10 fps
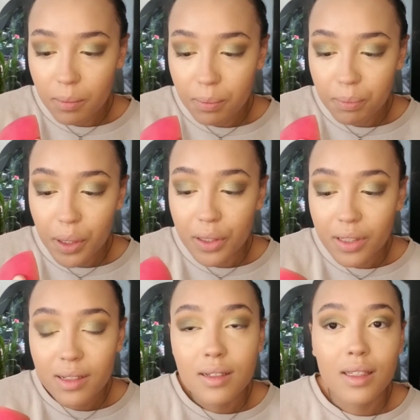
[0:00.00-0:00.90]

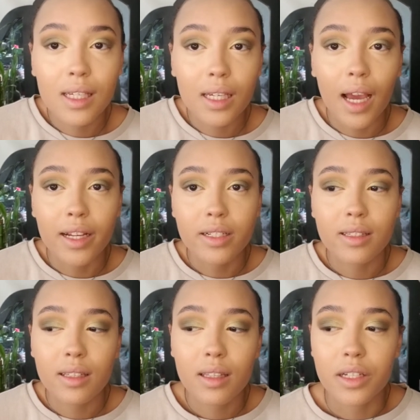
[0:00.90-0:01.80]
Personally, I just
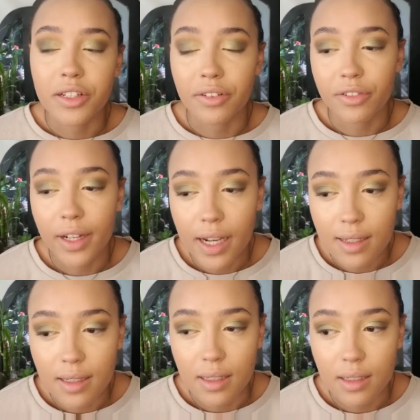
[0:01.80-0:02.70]
think that Jeffree has
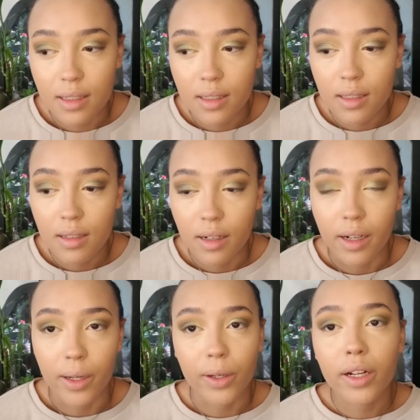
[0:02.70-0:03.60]
this
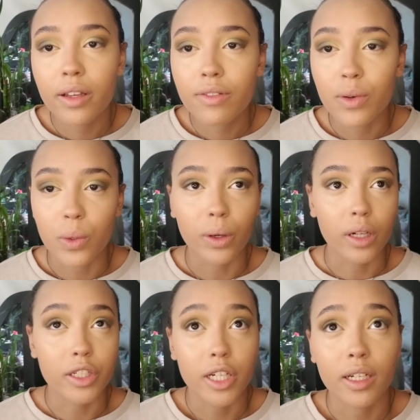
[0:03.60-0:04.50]
narrative or
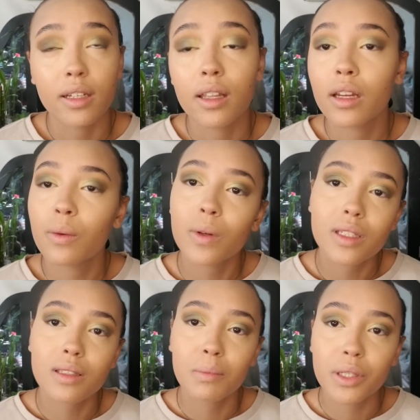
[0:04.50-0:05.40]
agenda that he wants
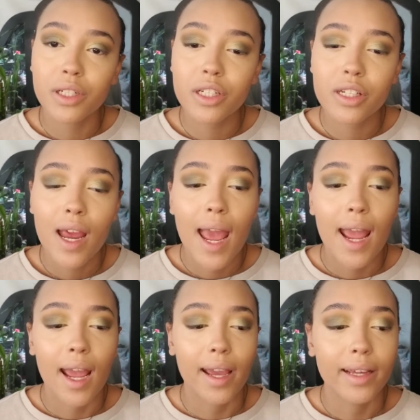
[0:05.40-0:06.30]
to push,
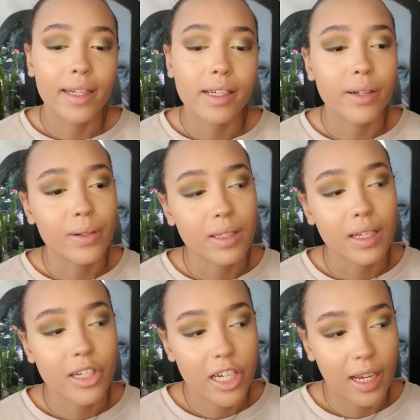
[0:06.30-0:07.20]
and he knows that
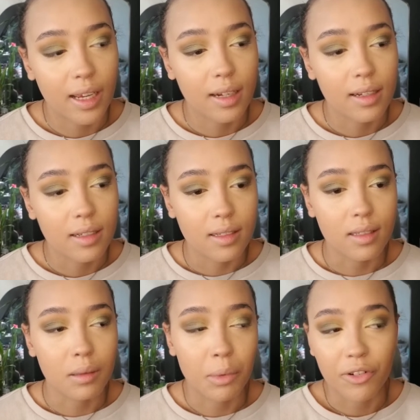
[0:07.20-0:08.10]
Shane is
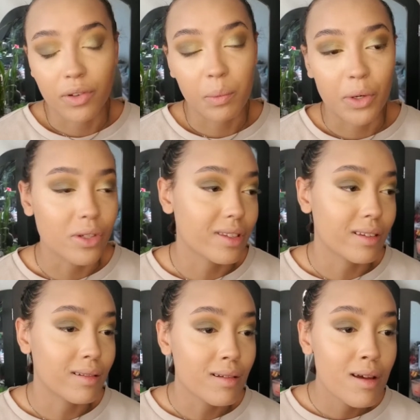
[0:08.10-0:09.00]
the perfect
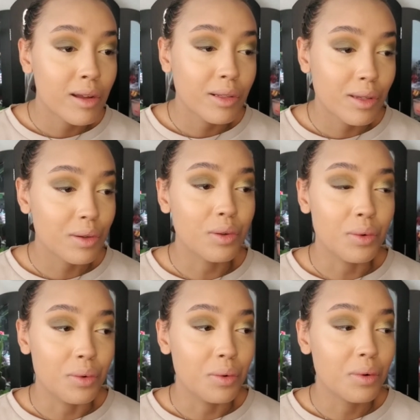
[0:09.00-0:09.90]
person
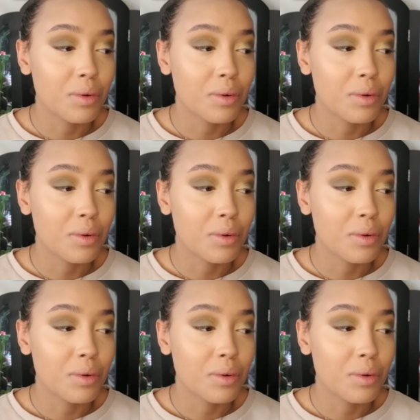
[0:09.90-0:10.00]
to